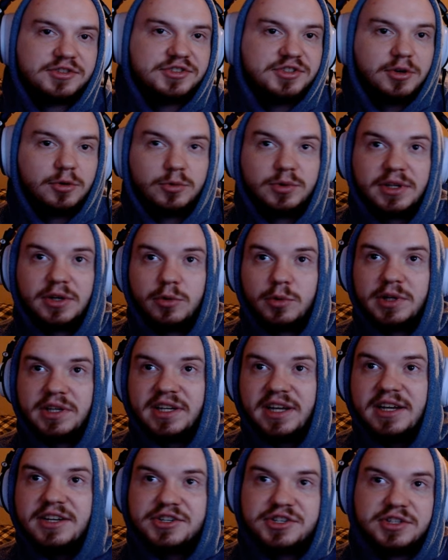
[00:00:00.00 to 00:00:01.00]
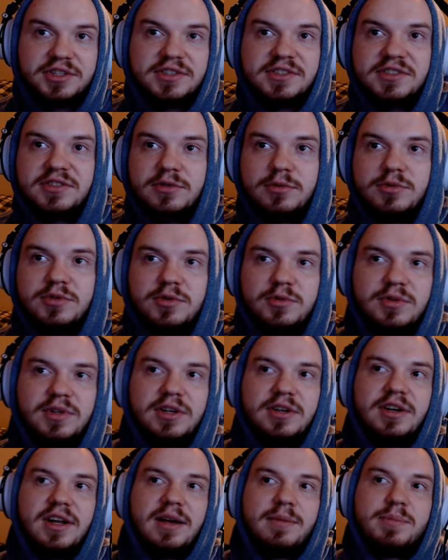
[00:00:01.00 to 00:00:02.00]
no liquidations due to
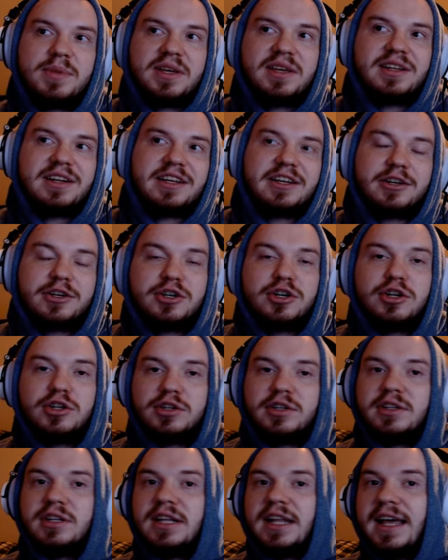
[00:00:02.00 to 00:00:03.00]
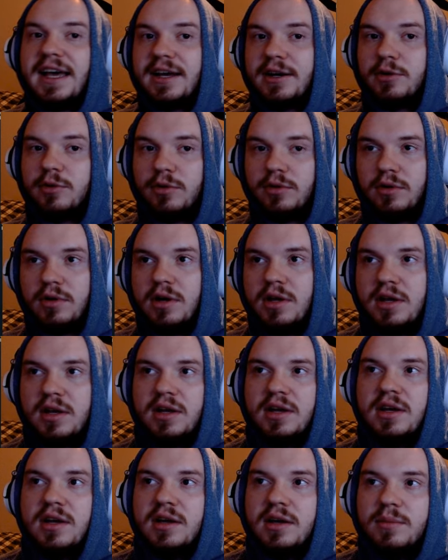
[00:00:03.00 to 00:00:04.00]
there not being any collateral.
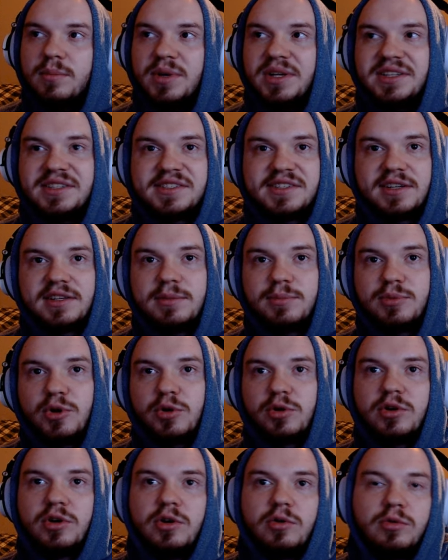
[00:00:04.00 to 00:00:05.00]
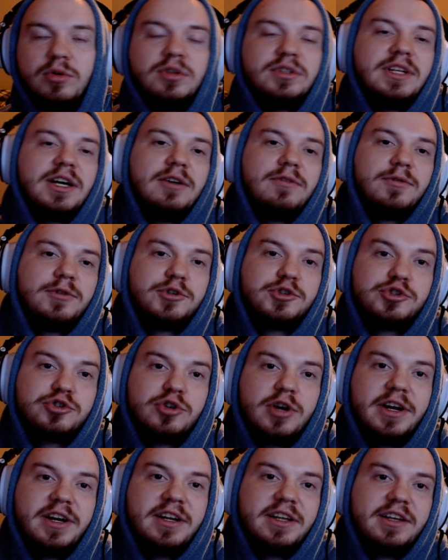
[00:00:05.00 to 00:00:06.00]
But instead, the protocol will allow for
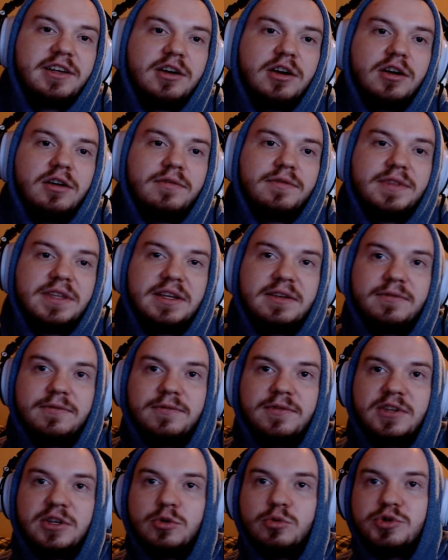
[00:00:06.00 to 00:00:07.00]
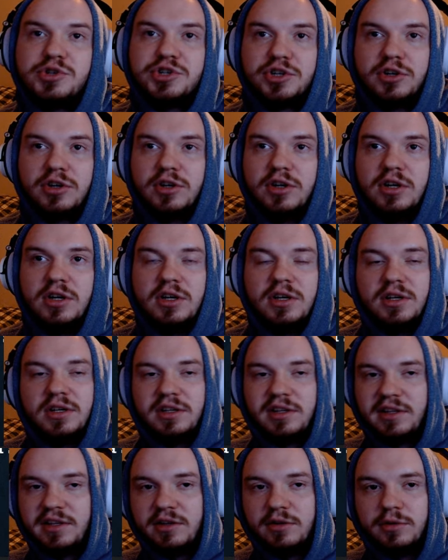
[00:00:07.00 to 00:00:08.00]
trading of the future
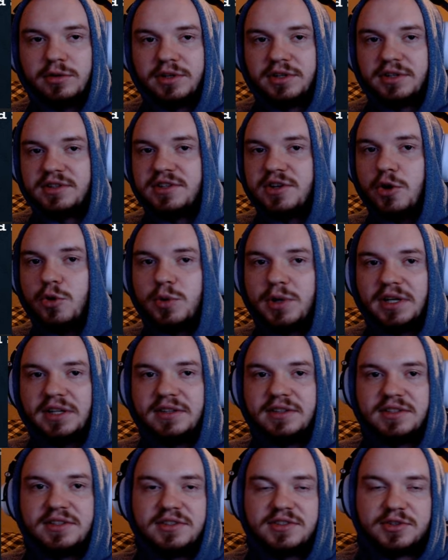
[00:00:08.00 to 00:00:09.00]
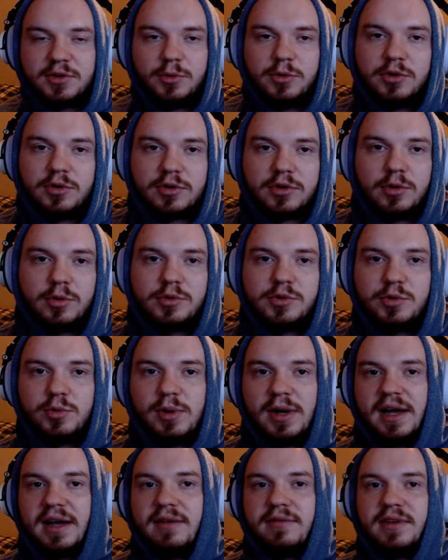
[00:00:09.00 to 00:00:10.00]
yield tokens. So you're going to
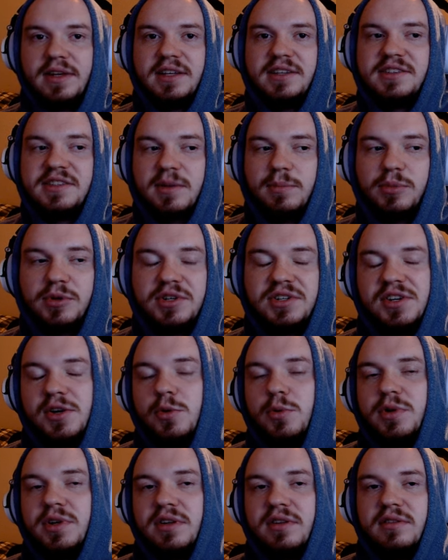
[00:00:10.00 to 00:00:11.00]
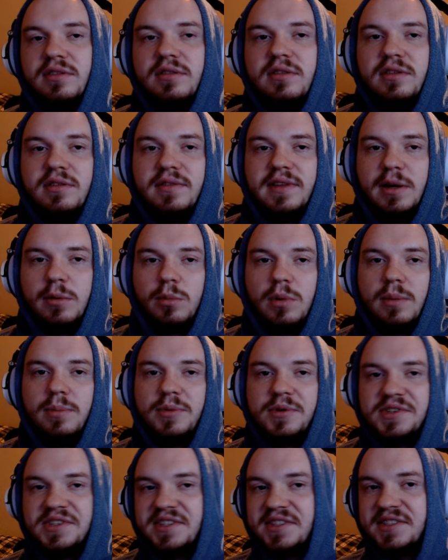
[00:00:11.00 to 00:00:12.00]
have a separate token that
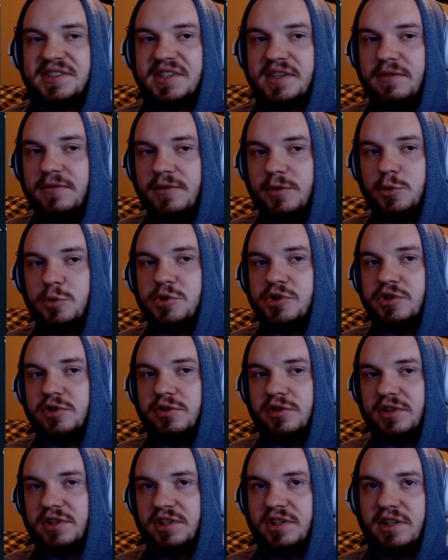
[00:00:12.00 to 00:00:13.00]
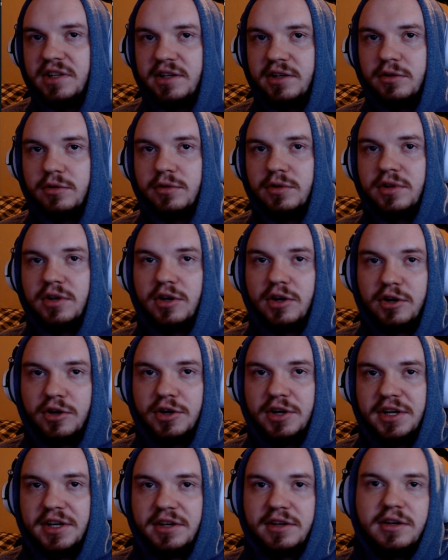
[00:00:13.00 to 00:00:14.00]
represents the future yield
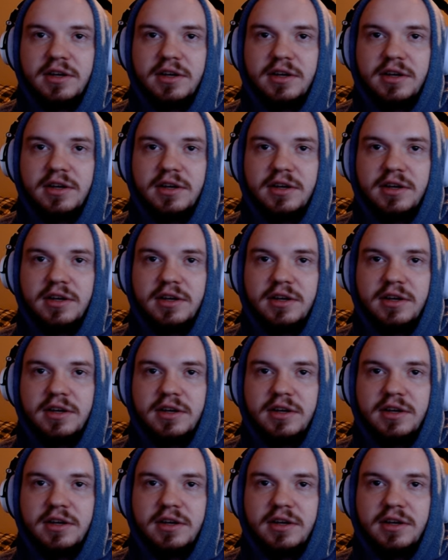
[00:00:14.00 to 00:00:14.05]
earning.